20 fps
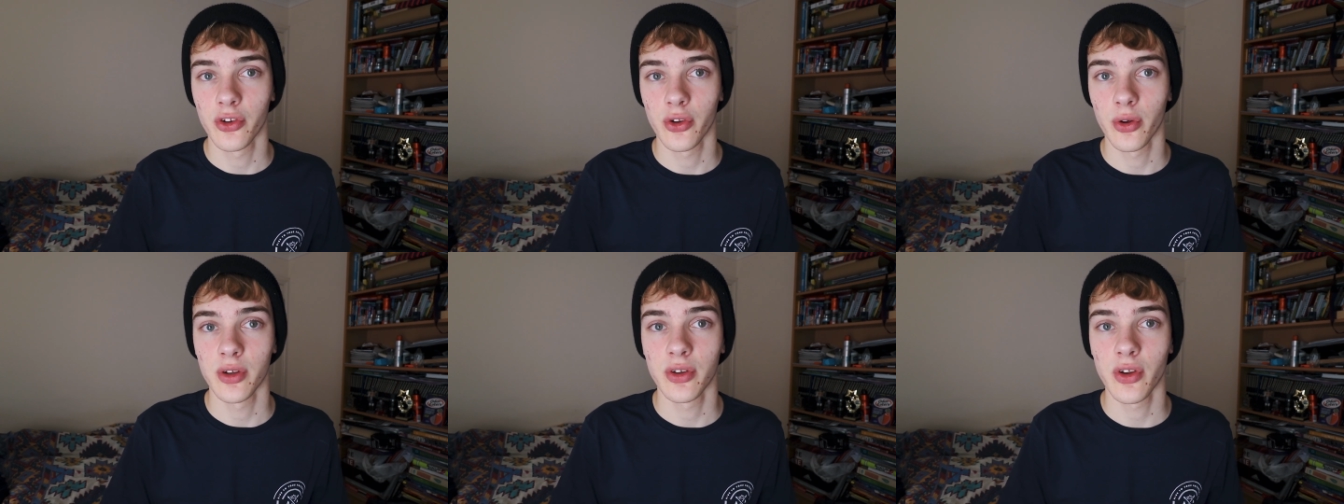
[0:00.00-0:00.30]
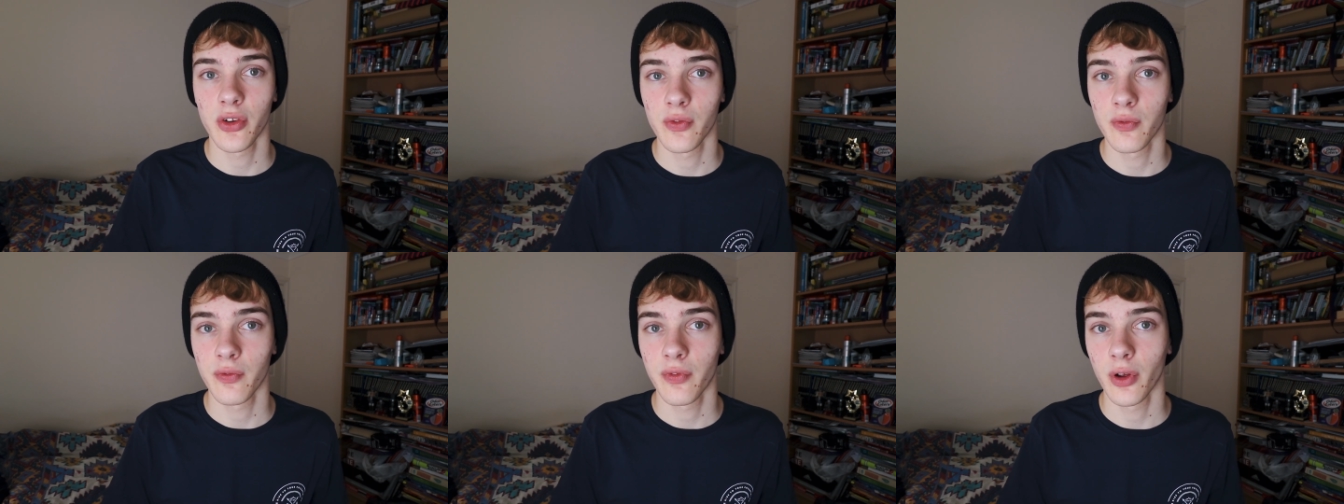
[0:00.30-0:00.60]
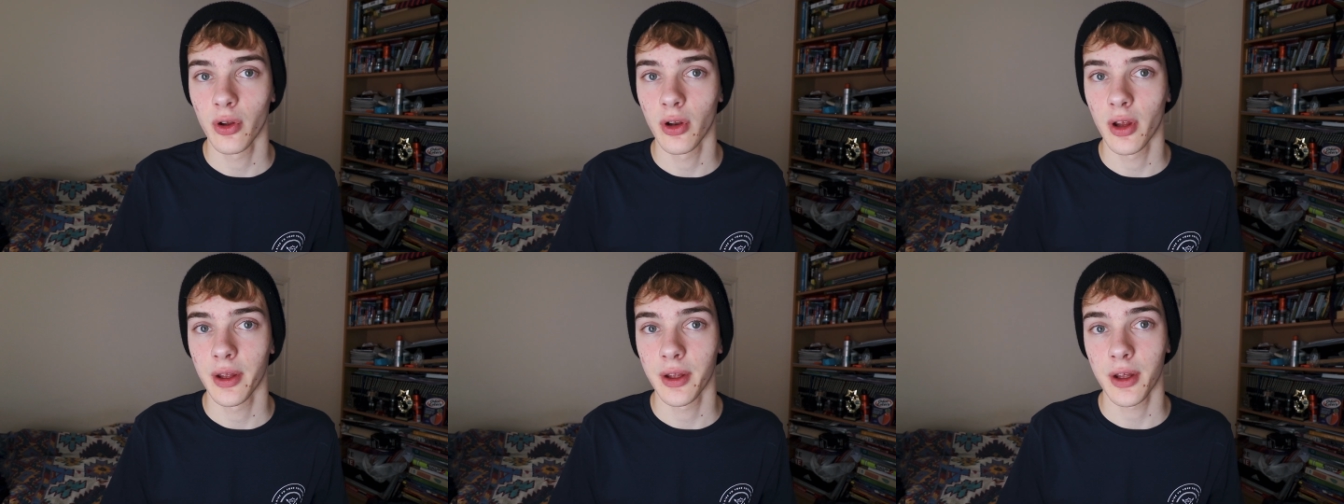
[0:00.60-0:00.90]
so it doesn't
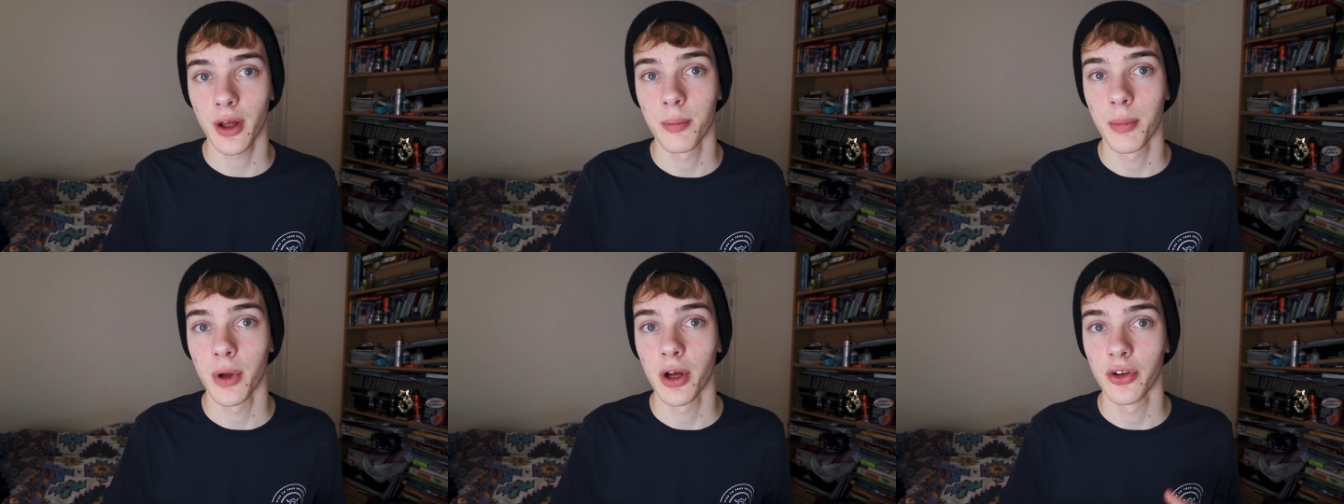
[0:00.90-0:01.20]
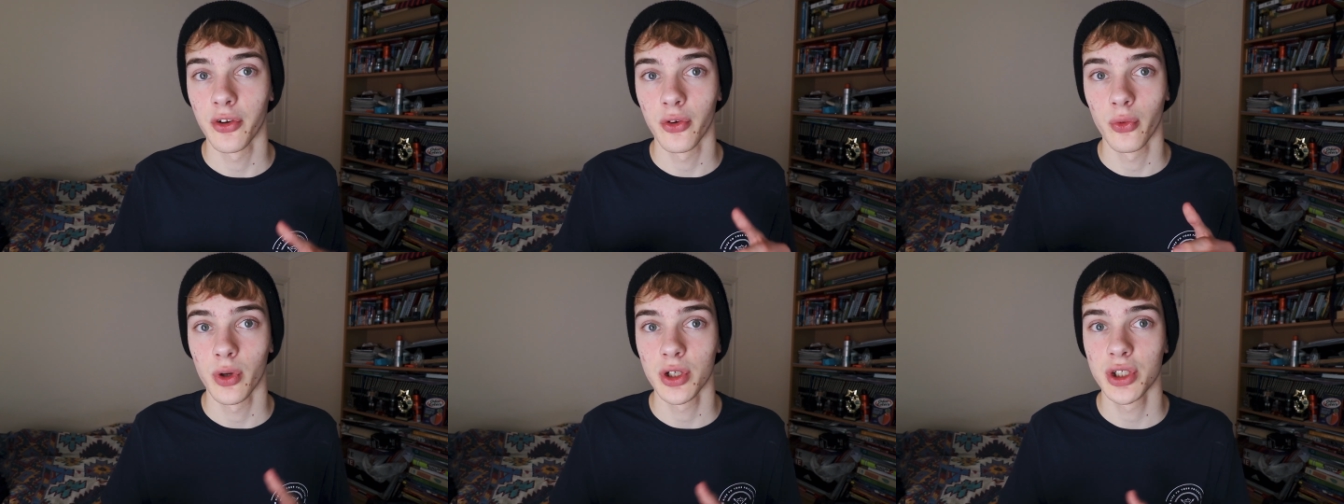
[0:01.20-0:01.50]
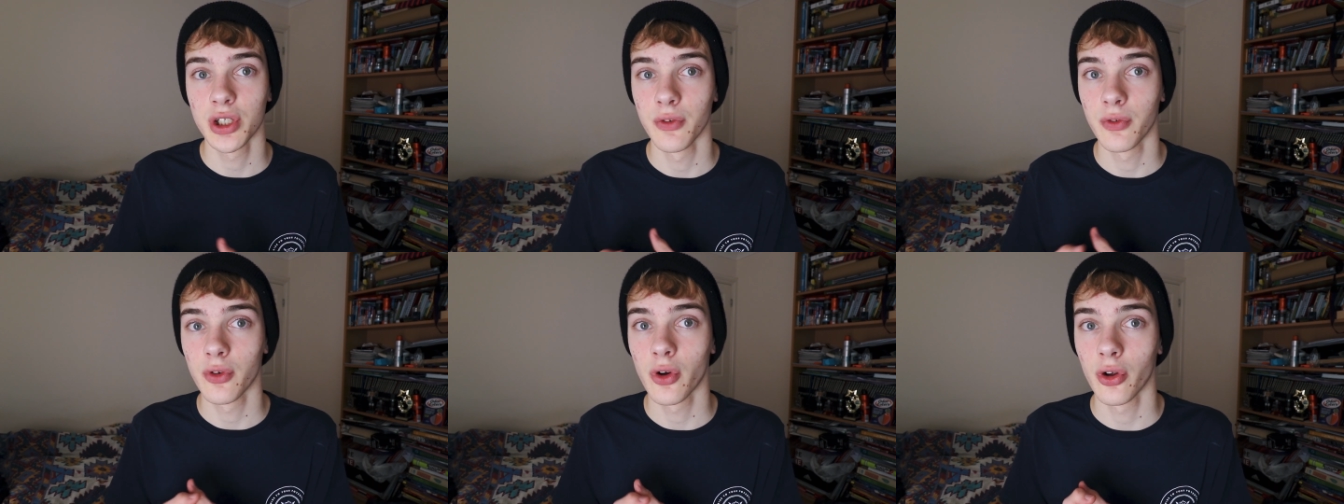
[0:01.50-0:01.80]
feel like a burden
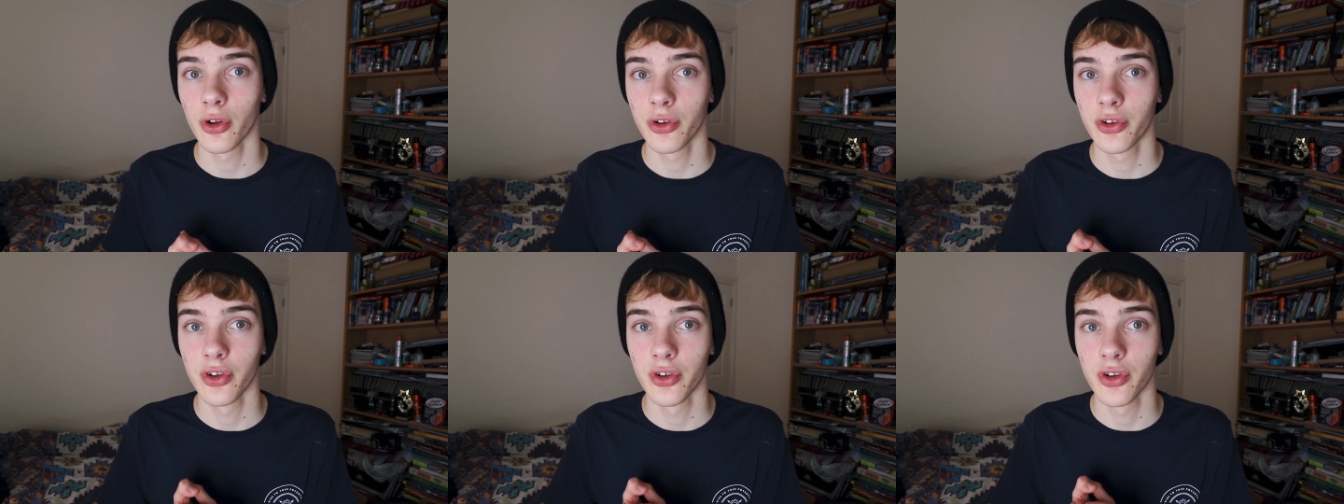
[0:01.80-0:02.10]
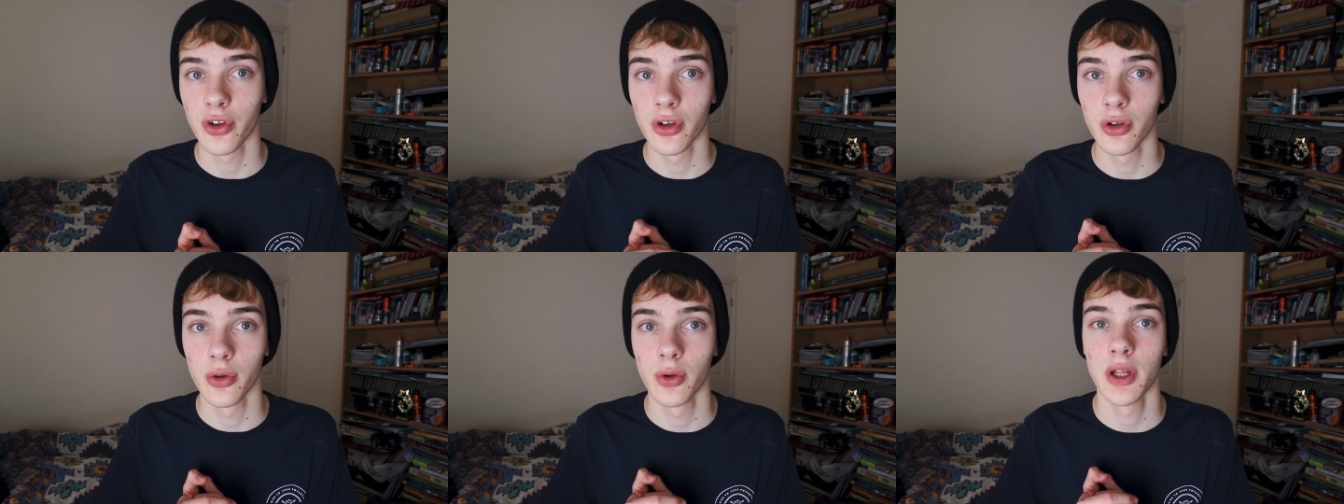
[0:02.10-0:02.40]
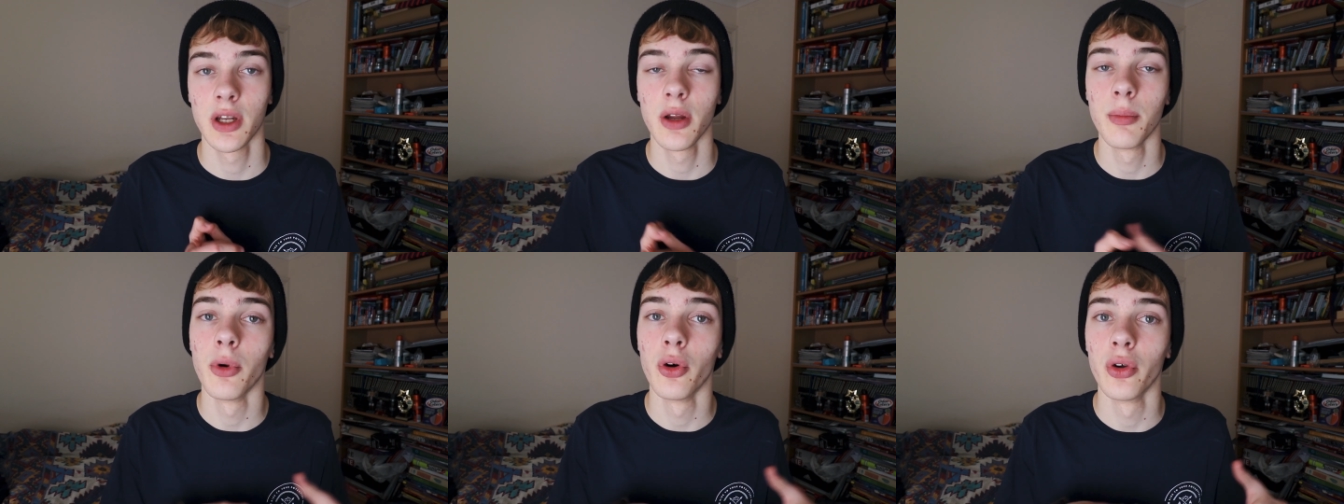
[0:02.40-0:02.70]
which you've got to do
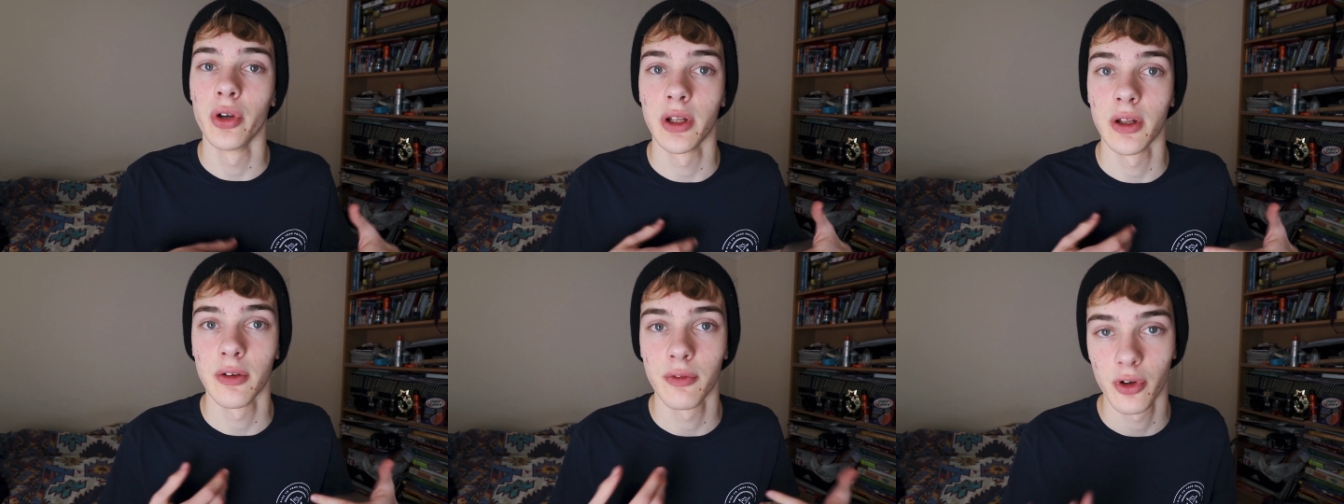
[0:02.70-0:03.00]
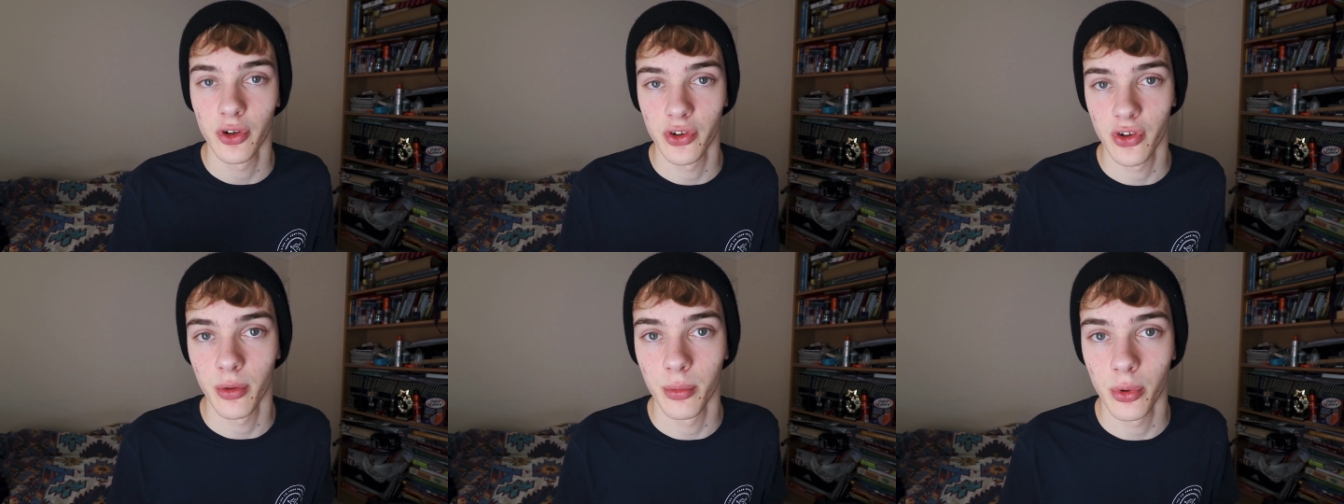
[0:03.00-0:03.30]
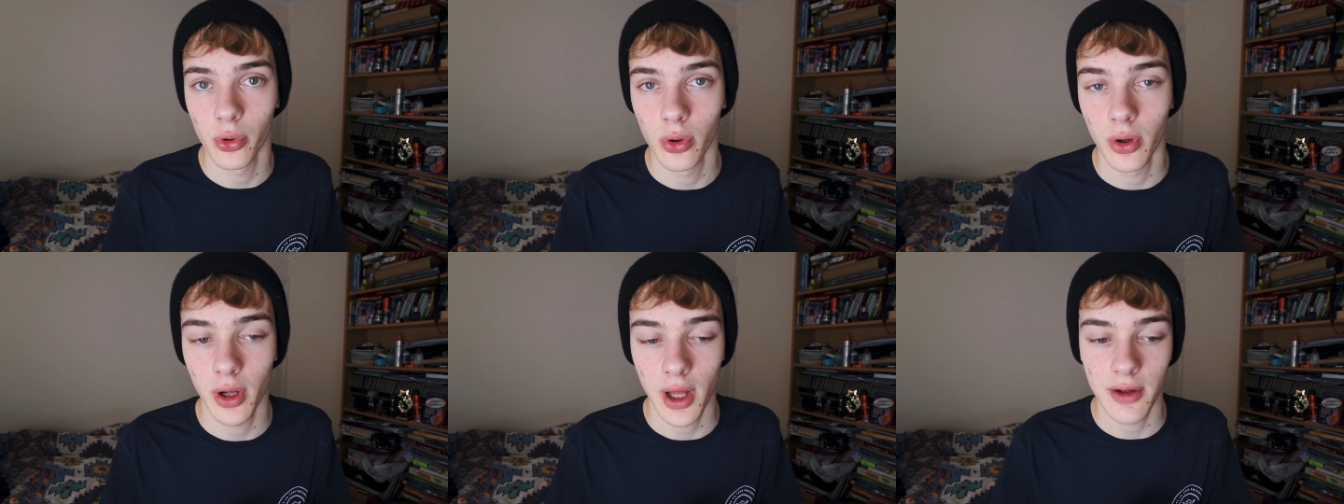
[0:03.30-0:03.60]
in the morning, for example,